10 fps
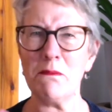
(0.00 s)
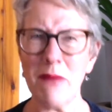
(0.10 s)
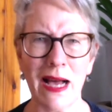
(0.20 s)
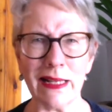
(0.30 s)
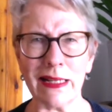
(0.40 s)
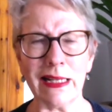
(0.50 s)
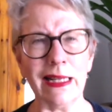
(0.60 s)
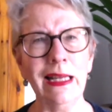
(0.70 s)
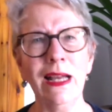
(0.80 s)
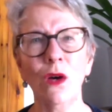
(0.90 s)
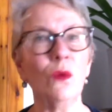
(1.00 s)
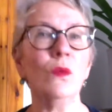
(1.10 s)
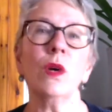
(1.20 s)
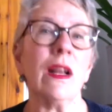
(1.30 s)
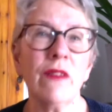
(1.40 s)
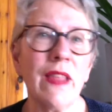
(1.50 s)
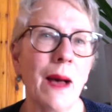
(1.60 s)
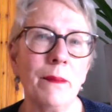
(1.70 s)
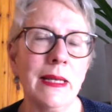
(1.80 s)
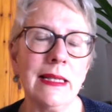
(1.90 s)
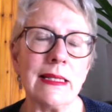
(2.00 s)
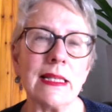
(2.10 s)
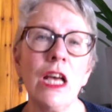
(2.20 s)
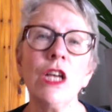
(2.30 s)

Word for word: manly, whatever that means.